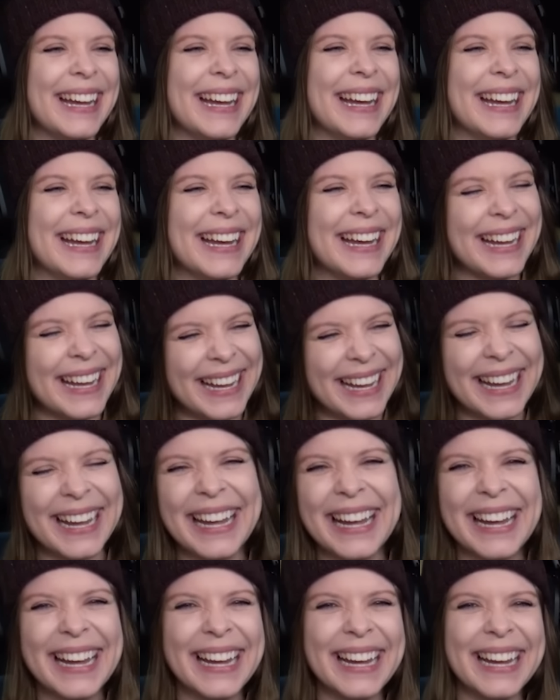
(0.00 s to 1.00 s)

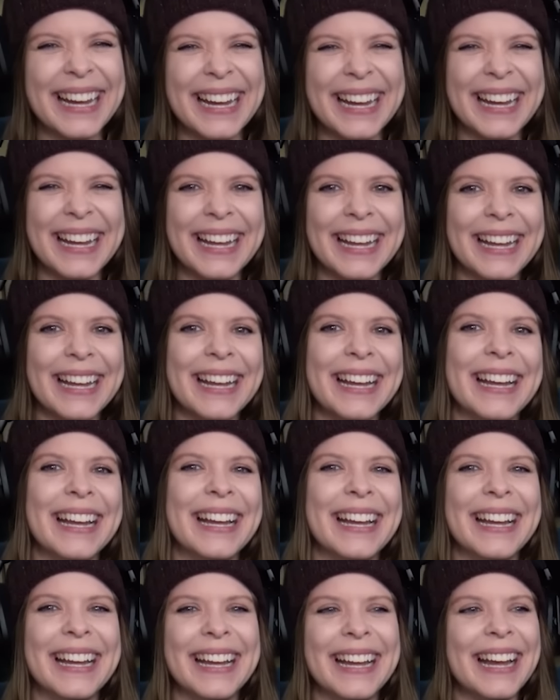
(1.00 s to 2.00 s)

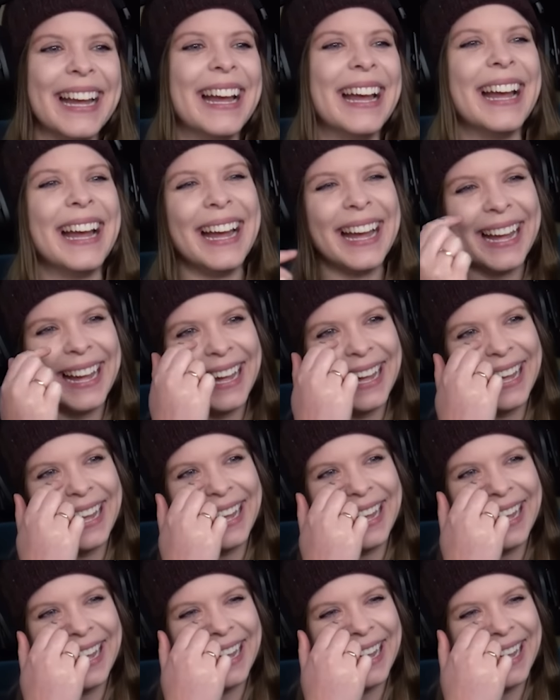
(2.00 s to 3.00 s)

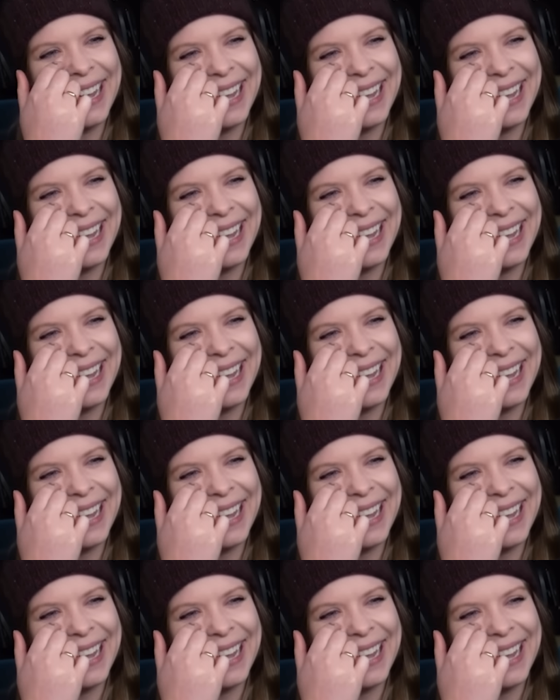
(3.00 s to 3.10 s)
(not speaking)